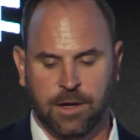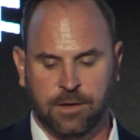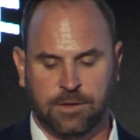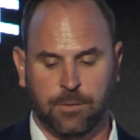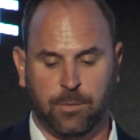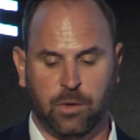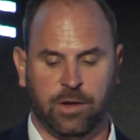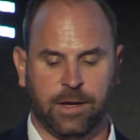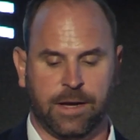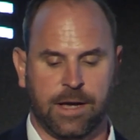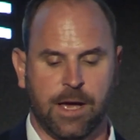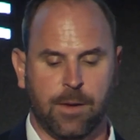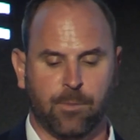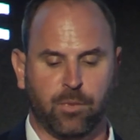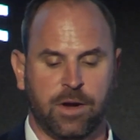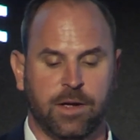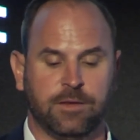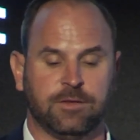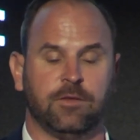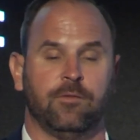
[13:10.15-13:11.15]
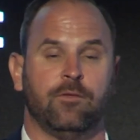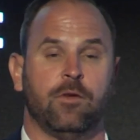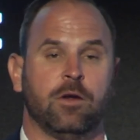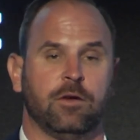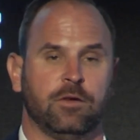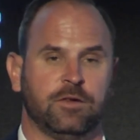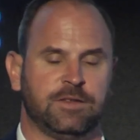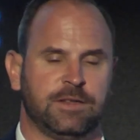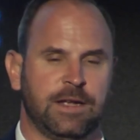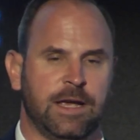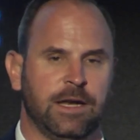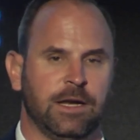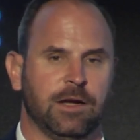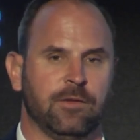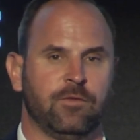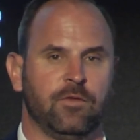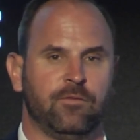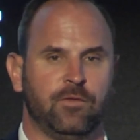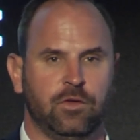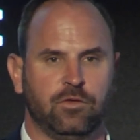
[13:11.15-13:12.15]
to build a comprehensive understanding
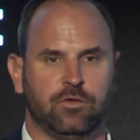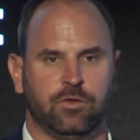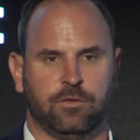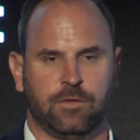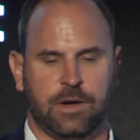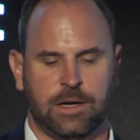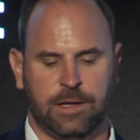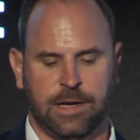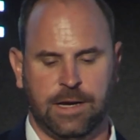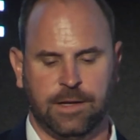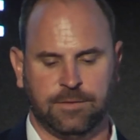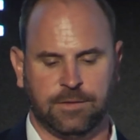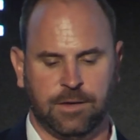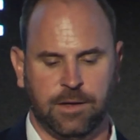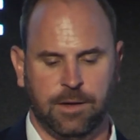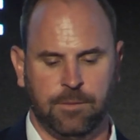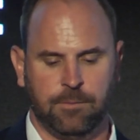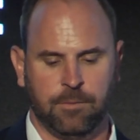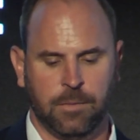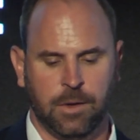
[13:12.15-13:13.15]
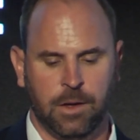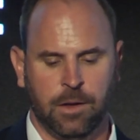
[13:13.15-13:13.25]
of the future threat landscape.